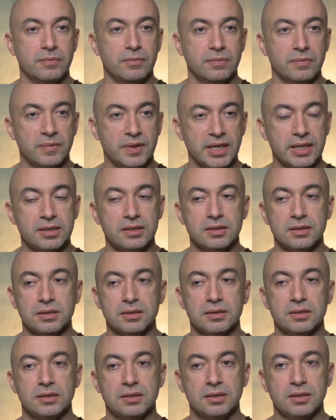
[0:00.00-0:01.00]
Then
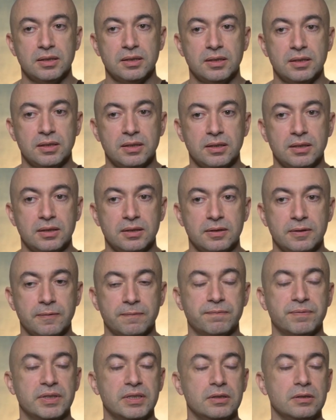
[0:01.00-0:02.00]
the
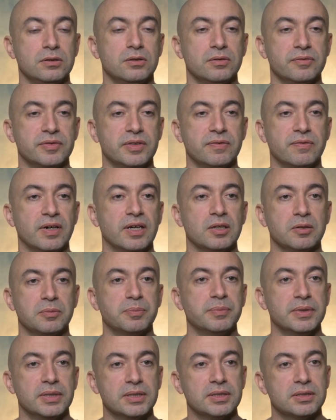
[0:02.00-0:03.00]
field of
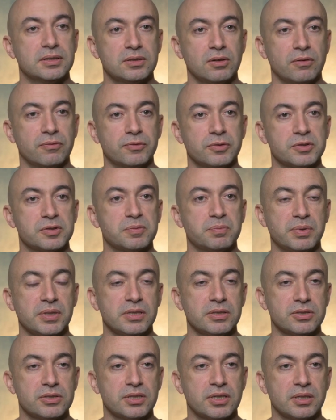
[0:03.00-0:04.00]
development of your
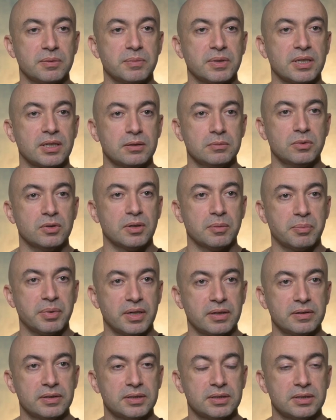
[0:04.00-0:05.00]
speech can become more
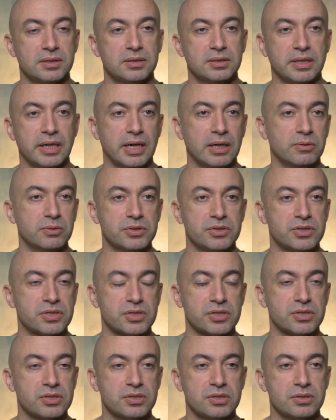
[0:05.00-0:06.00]
apparent. Now it's
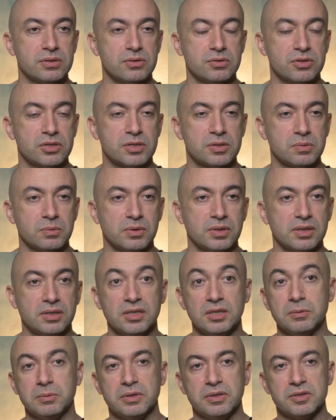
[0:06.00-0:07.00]
just you just want to
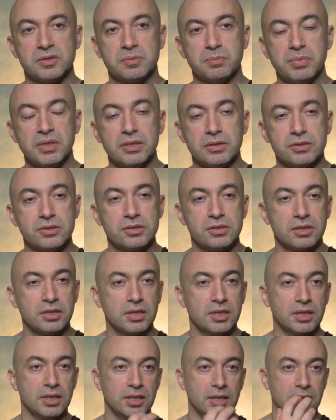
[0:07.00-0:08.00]
deal with the speech
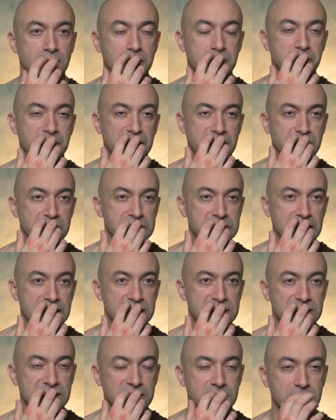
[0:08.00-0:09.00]
because
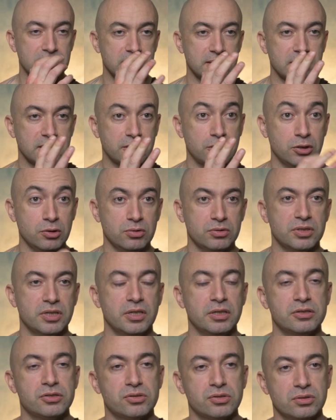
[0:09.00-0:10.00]
that's the acute
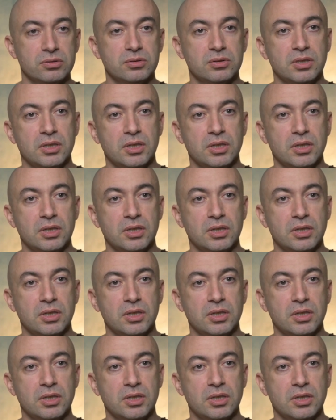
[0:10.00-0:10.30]
issue,